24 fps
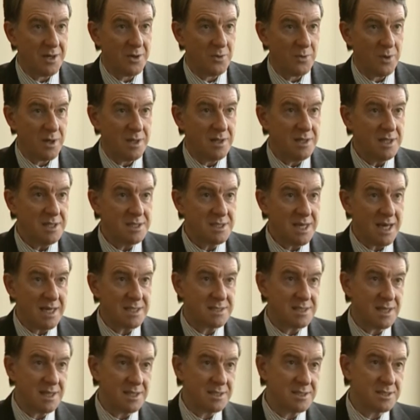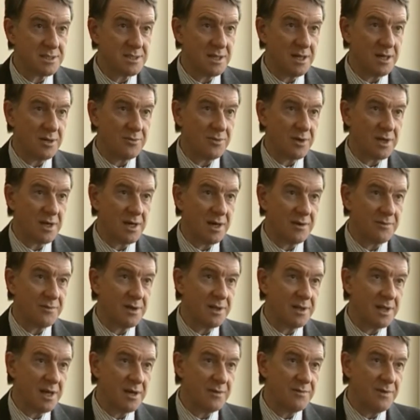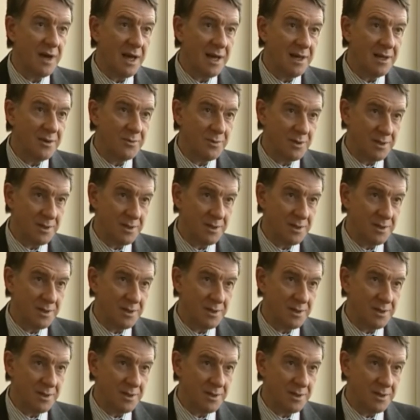when these assets start recovering their value